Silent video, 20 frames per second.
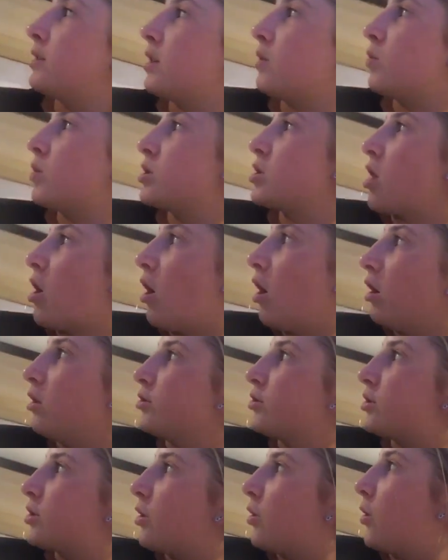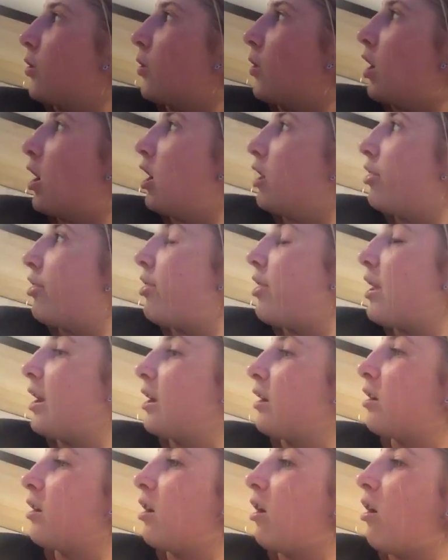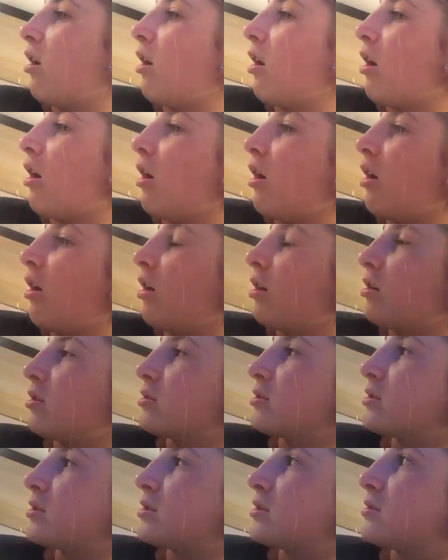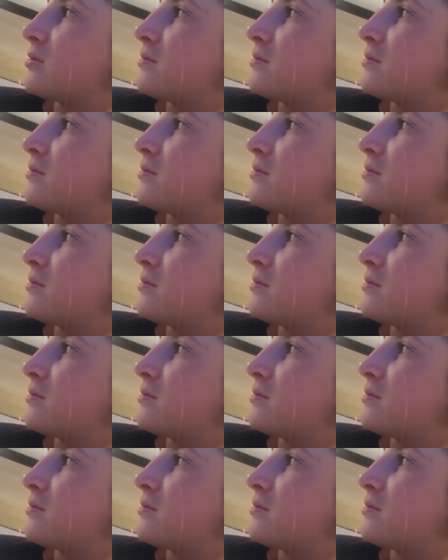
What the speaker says: there was also a thing called